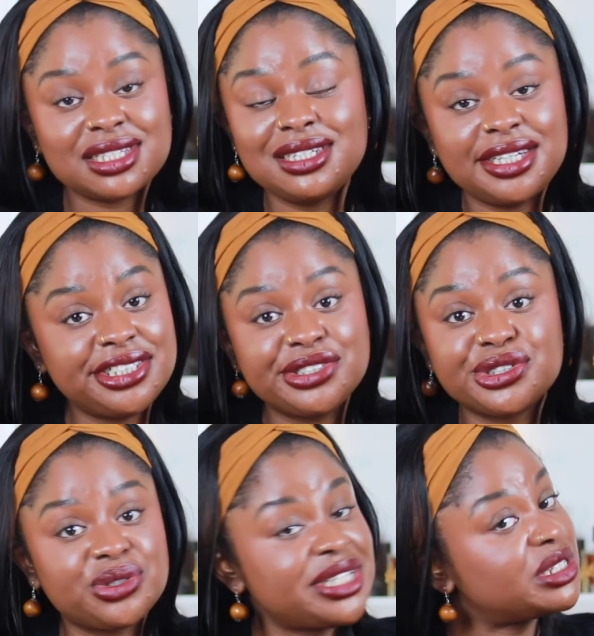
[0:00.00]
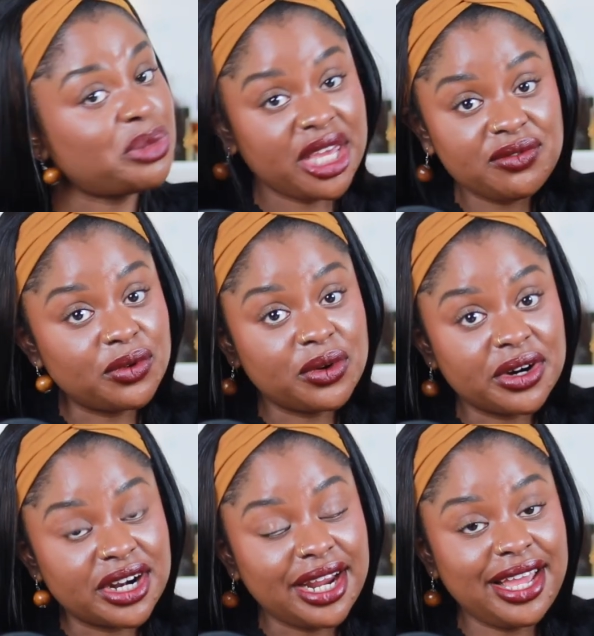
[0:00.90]
and getting your drinks paid
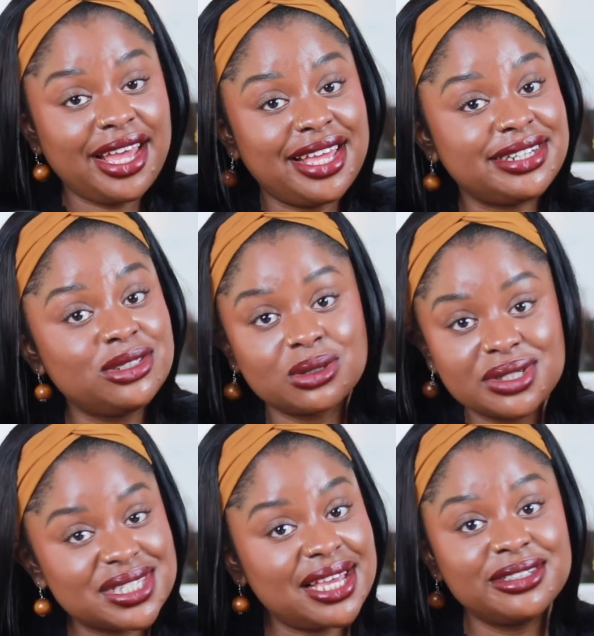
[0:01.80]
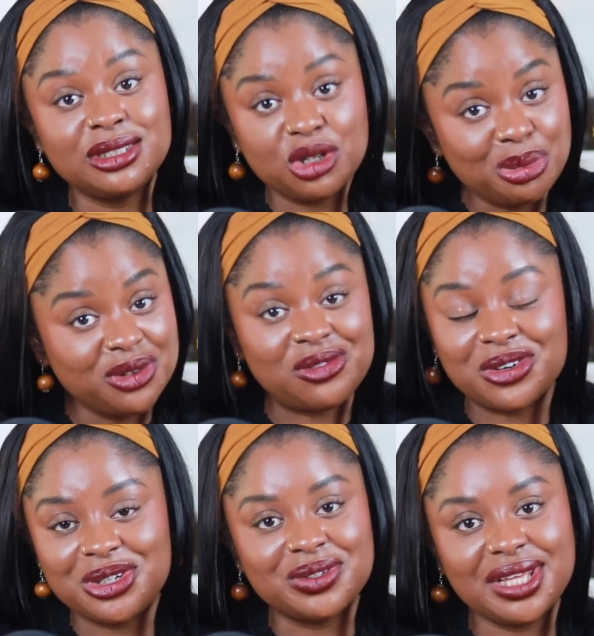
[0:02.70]
for and doors held open for you.